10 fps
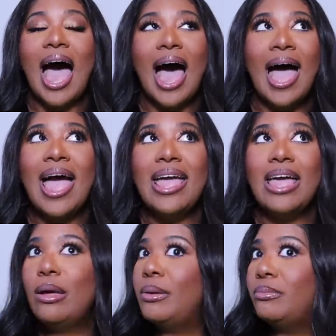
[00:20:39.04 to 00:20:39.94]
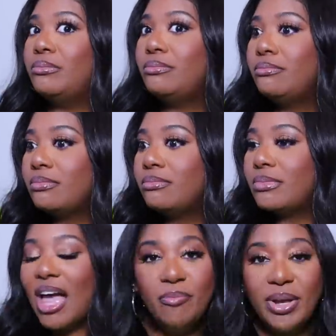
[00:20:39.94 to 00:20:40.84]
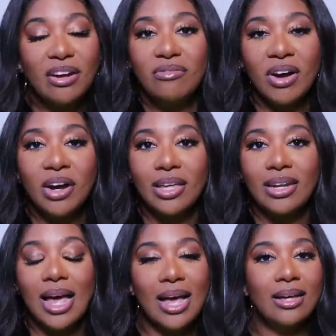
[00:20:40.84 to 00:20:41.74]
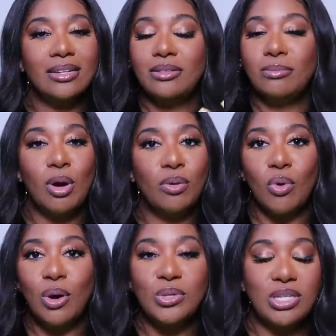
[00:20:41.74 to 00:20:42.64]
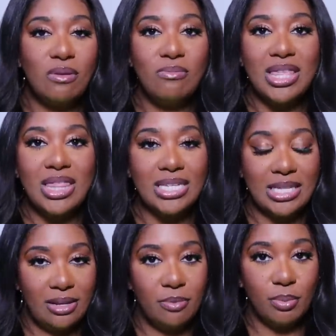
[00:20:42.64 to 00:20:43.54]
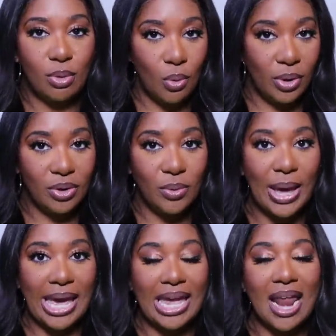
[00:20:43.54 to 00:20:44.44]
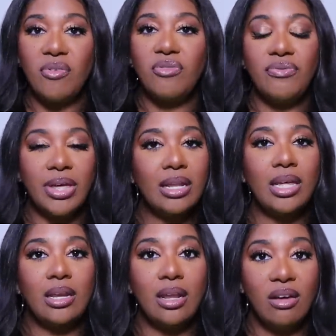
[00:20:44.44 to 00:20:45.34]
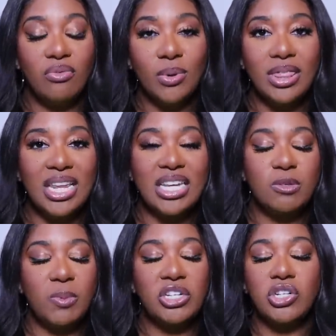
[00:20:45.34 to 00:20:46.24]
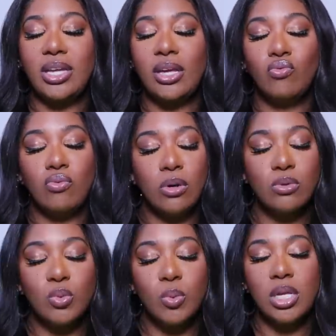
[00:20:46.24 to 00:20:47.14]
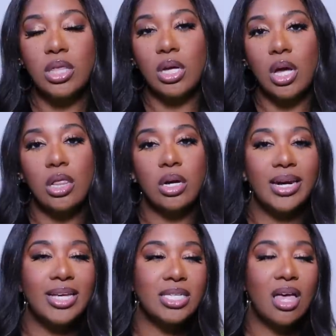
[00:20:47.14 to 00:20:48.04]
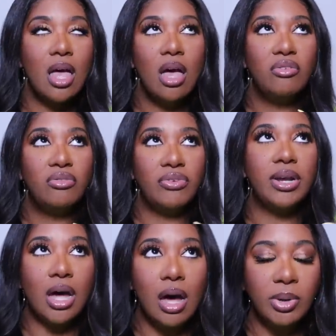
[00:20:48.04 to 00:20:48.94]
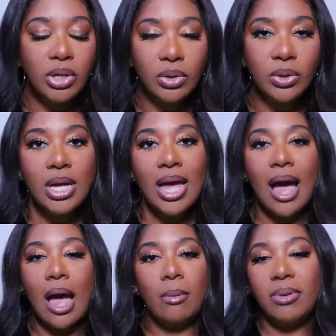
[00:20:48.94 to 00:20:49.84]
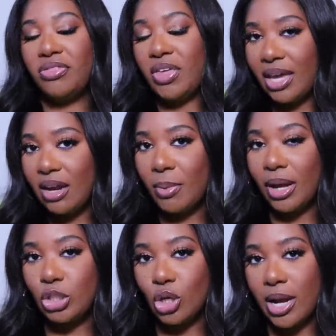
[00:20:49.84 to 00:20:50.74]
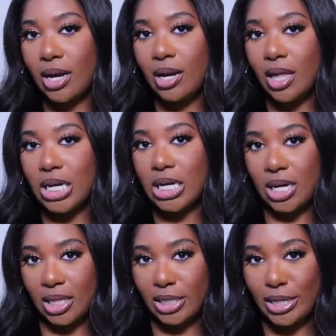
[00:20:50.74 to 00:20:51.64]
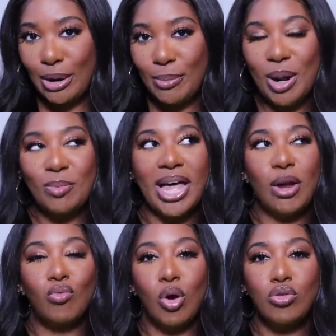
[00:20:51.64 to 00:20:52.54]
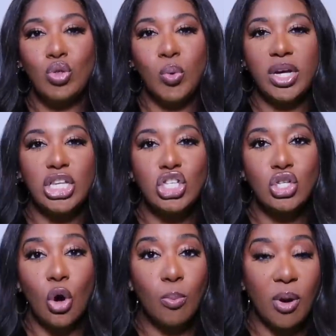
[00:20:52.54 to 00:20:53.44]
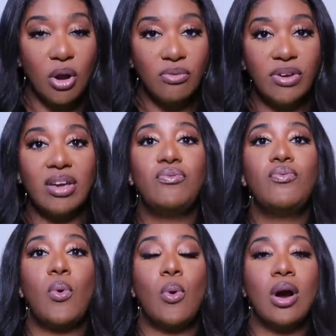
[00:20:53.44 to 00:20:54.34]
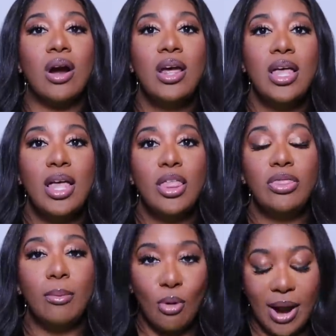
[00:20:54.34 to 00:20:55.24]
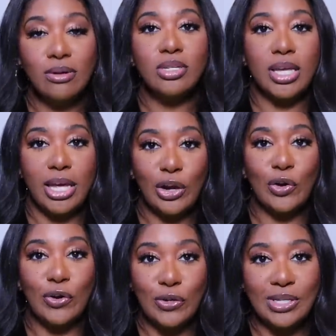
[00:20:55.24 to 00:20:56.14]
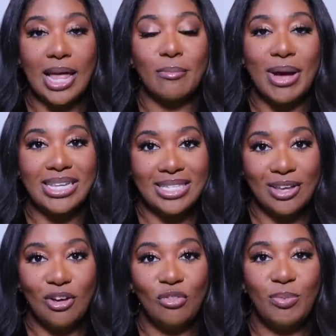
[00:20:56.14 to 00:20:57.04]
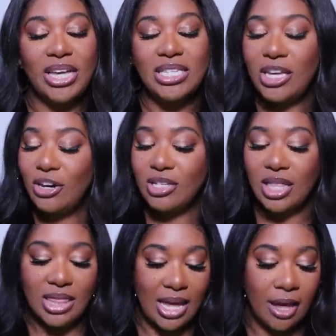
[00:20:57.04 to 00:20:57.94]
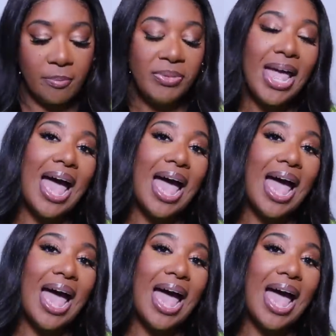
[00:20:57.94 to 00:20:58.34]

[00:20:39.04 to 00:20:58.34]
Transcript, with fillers: I am I've been converted. Uh, Monroe sent me this lip oil and I fell in love with it, especially in rosewood. The color is phenomenal. I've been thinking about trying another color, but I'm like, rosewood is so perfect for the brown skinned girls like myself because here's the thing.